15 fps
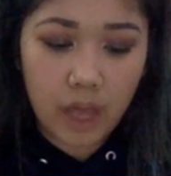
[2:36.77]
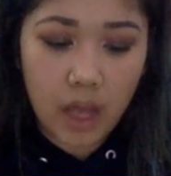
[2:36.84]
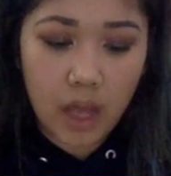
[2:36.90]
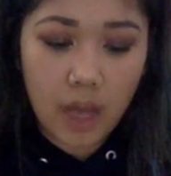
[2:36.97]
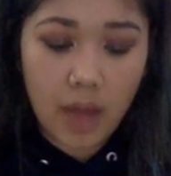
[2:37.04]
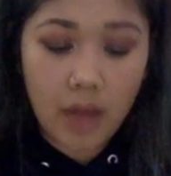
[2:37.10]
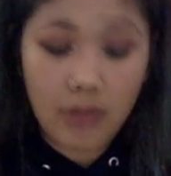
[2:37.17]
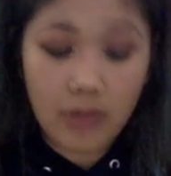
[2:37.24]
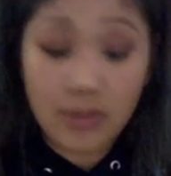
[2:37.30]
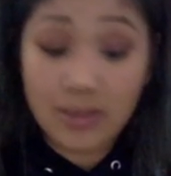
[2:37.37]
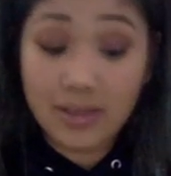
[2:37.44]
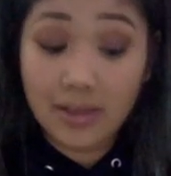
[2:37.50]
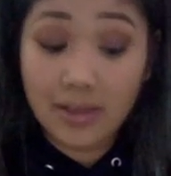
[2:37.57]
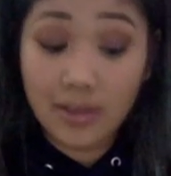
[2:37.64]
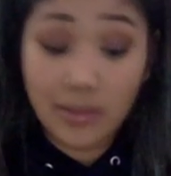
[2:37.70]
about
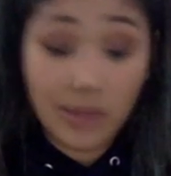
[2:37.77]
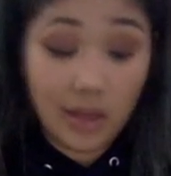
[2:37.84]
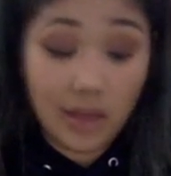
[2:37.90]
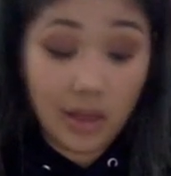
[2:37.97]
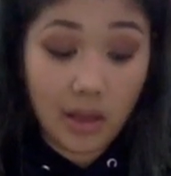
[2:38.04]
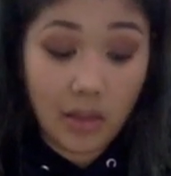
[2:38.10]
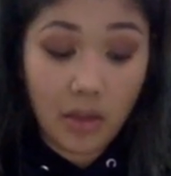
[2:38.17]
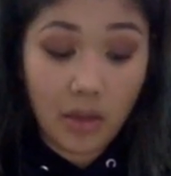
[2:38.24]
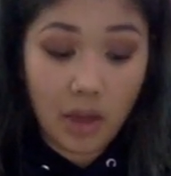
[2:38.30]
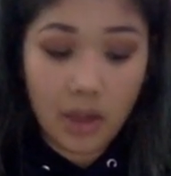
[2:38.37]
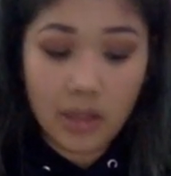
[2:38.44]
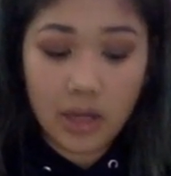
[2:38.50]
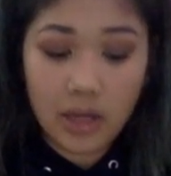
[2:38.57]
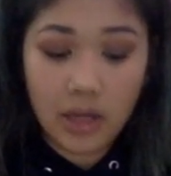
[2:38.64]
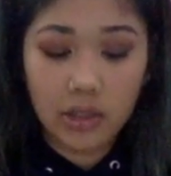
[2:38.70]
something. I'm not
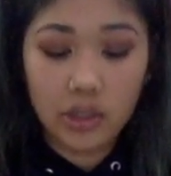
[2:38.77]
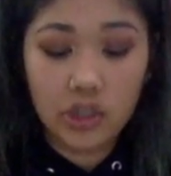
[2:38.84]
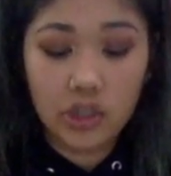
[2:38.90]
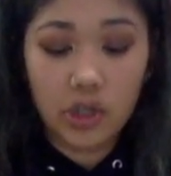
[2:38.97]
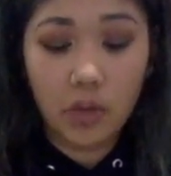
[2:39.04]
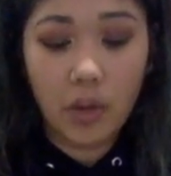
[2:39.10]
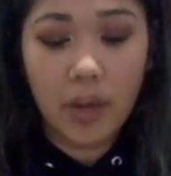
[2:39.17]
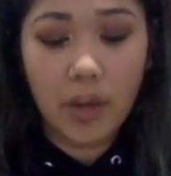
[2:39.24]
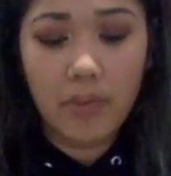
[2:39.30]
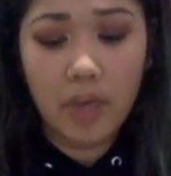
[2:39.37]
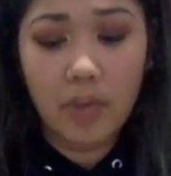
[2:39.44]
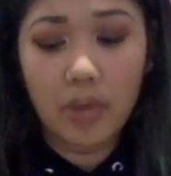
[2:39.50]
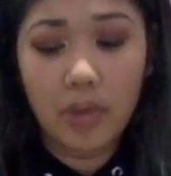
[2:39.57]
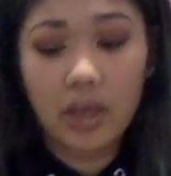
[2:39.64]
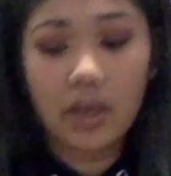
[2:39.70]
entirely sure what.
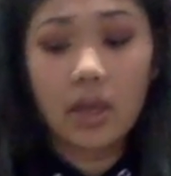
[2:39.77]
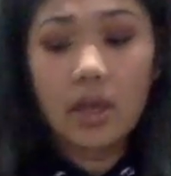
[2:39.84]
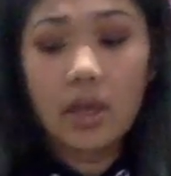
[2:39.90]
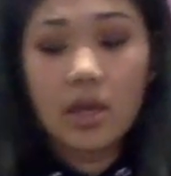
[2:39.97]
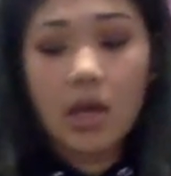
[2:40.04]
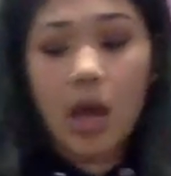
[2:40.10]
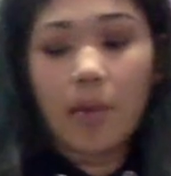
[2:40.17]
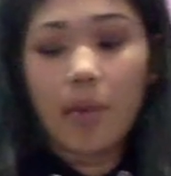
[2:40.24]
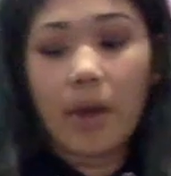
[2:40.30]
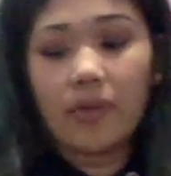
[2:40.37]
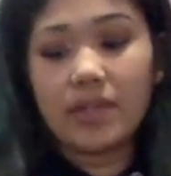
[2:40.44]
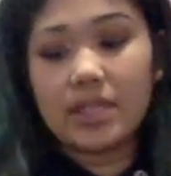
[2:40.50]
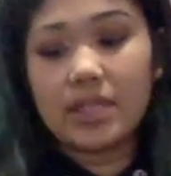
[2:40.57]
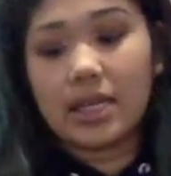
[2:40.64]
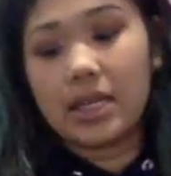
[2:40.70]
Maybe about
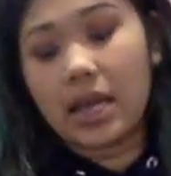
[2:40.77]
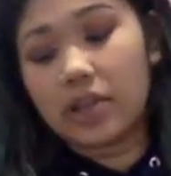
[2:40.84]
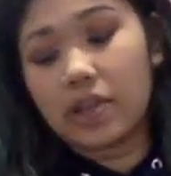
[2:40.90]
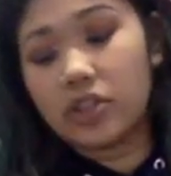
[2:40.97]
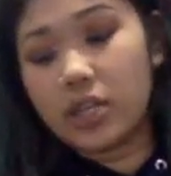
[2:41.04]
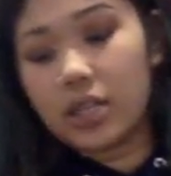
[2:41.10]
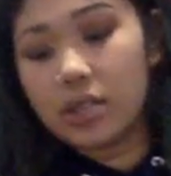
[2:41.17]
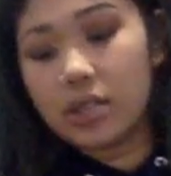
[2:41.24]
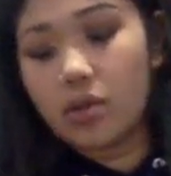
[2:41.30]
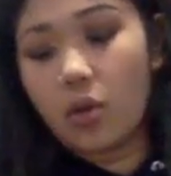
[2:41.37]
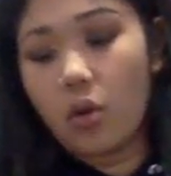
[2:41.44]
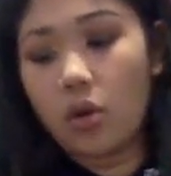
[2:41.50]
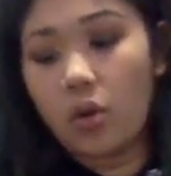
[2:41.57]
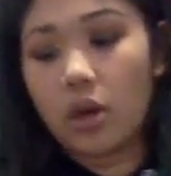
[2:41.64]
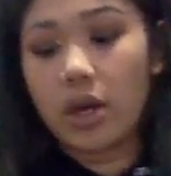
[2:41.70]
this connection,
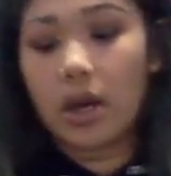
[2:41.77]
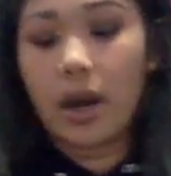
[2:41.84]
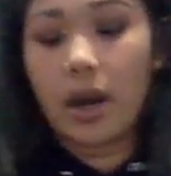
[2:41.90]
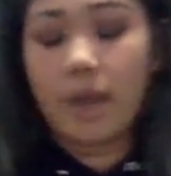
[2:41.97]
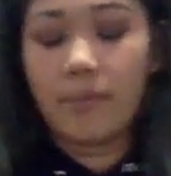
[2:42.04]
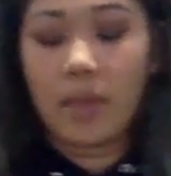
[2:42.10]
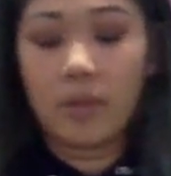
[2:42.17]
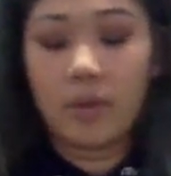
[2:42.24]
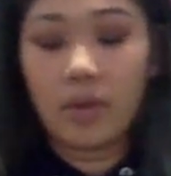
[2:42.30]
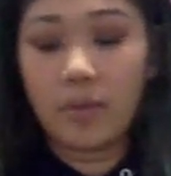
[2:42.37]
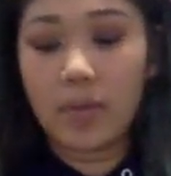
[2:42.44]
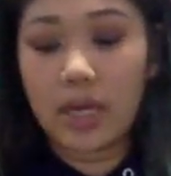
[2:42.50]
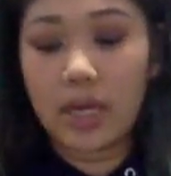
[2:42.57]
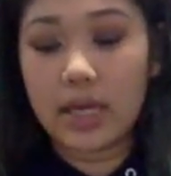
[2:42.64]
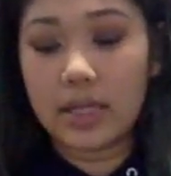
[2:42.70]
or maybe
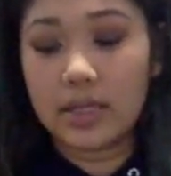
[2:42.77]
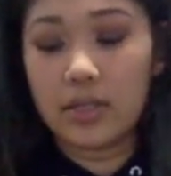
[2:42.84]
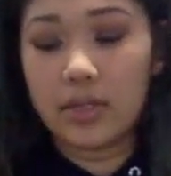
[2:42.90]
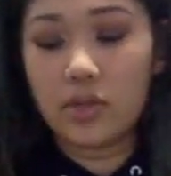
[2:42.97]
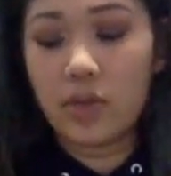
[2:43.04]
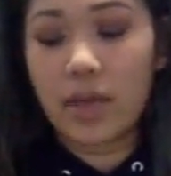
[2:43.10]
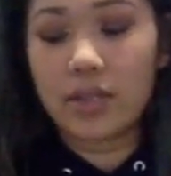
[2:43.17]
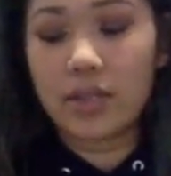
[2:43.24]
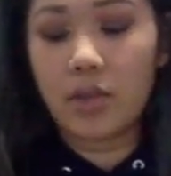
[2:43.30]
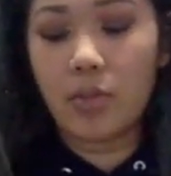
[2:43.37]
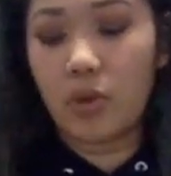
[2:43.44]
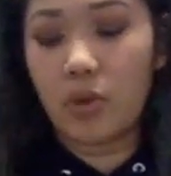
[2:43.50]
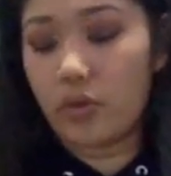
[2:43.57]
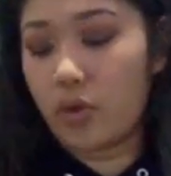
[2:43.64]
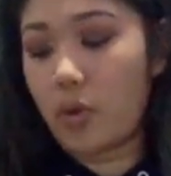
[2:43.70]
because you guys are
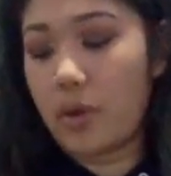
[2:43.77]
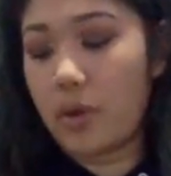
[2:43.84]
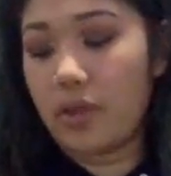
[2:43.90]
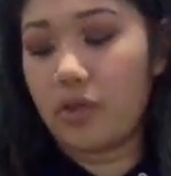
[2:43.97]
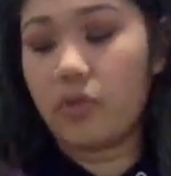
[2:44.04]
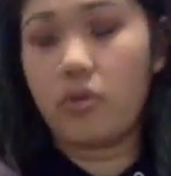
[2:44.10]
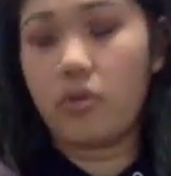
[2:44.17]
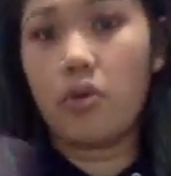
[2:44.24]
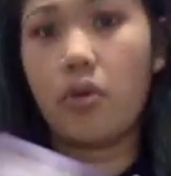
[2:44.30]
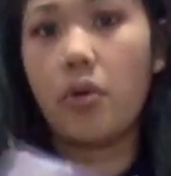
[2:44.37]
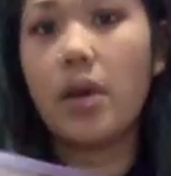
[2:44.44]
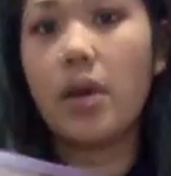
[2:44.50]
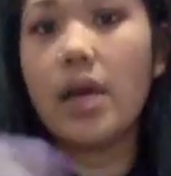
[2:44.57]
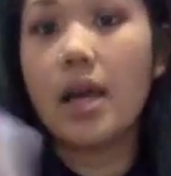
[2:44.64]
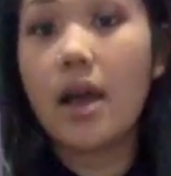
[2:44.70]
both going through
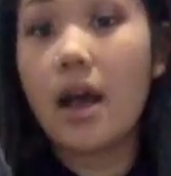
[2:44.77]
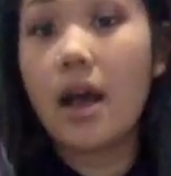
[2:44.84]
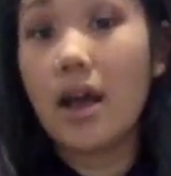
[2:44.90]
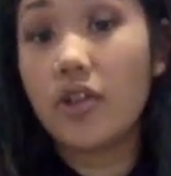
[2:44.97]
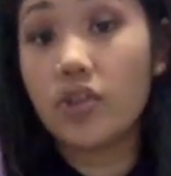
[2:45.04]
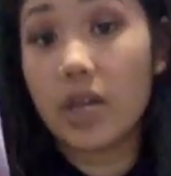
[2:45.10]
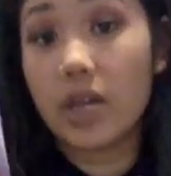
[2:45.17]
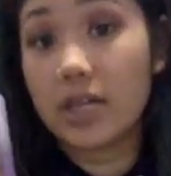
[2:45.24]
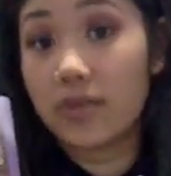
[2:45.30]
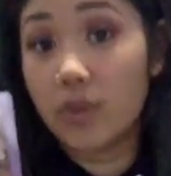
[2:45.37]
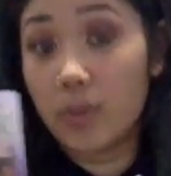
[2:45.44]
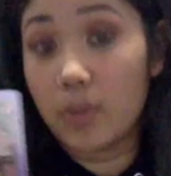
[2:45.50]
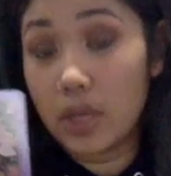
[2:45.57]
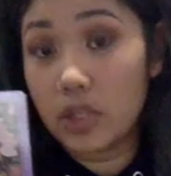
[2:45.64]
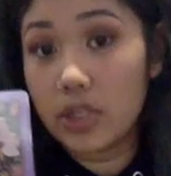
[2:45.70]
a
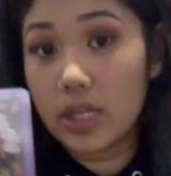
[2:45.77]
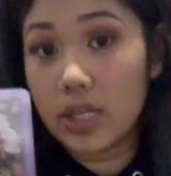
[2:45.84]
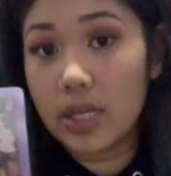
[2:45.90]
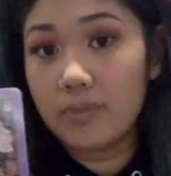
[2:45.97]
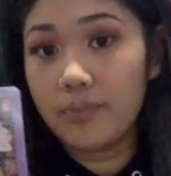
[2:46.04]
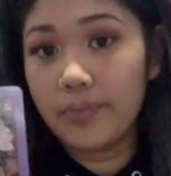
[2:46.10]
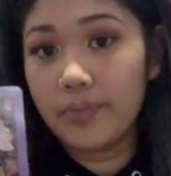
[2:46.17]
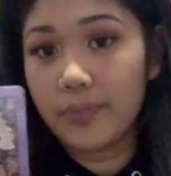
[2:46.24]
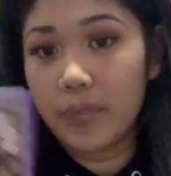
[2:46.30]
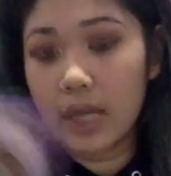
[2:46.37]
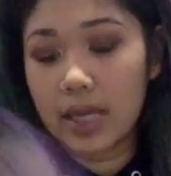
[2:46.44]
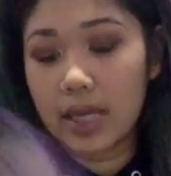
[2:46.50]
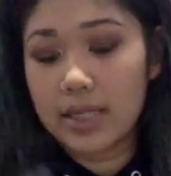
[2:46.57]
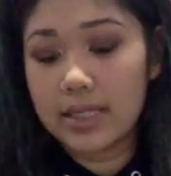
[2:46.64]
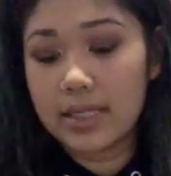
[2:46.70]
transformation,
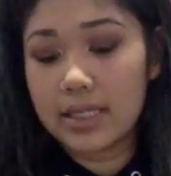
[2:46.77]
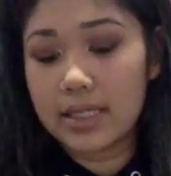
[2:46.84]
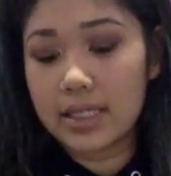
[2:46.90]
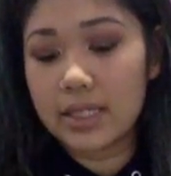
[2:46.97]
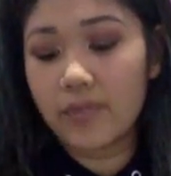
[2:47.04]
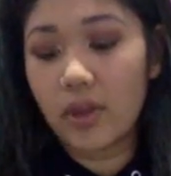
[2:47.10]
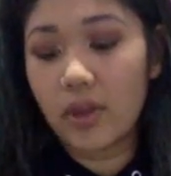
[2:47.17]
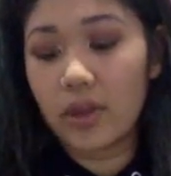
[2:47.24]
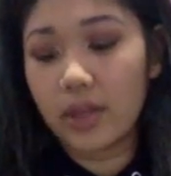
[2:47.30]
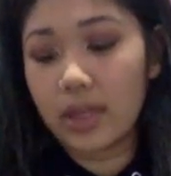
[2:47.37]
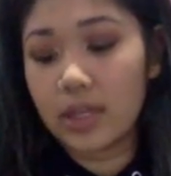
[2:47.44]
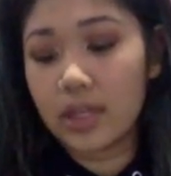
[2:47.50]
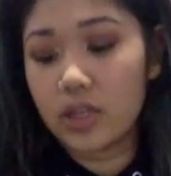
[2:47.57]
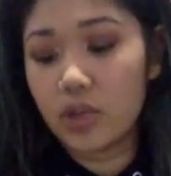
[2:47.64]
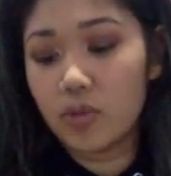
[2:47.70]
because this is falling
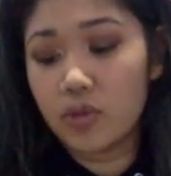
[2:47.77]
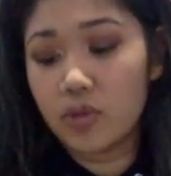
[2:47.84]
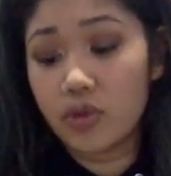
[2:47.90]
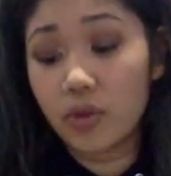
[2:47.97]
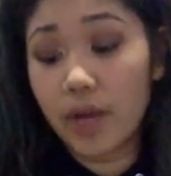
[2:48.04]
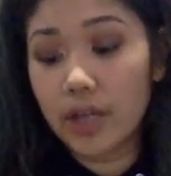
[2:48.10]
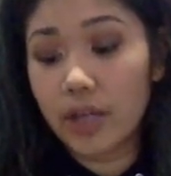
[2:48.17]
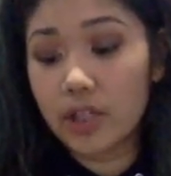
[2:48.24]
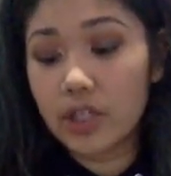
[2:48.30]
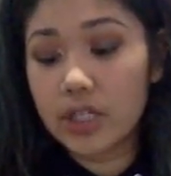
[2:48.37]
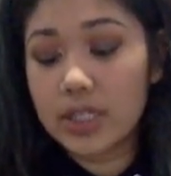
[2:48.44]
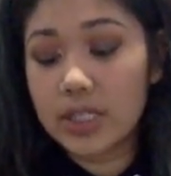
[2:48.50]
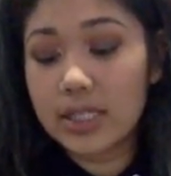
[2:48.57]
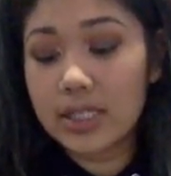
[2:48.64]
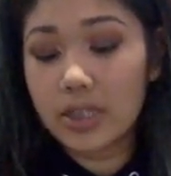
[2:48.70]
in your mutual
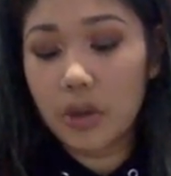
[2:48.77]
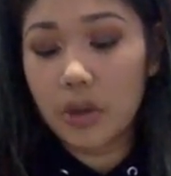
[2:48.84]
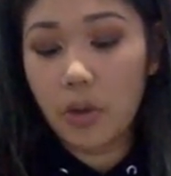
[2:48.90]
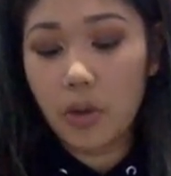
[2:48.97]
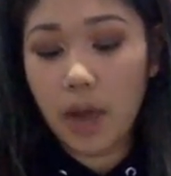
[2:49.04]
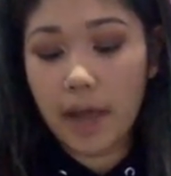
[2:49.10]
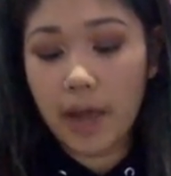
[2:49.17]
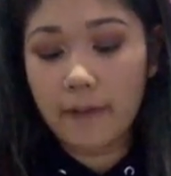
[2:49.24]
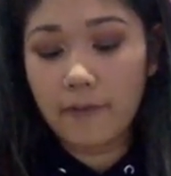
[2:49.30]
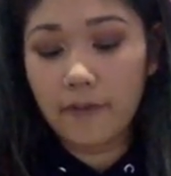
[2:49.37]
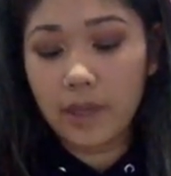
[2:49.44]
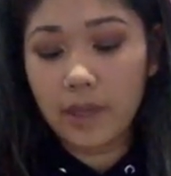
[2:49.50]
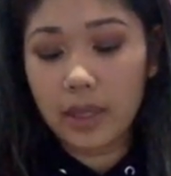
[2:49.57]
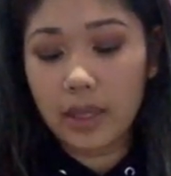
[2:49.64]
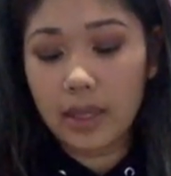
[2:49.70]
energy. So I'm
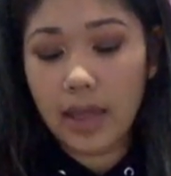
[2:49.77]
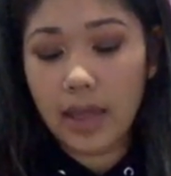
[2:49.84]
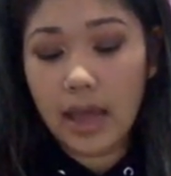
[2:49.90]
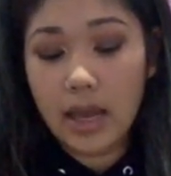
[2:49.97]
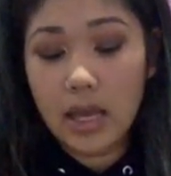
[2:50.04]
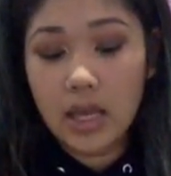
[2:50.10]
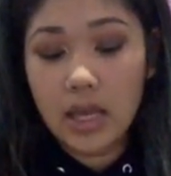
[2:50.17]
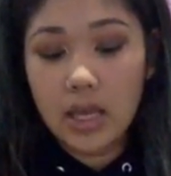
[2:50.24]
feeling that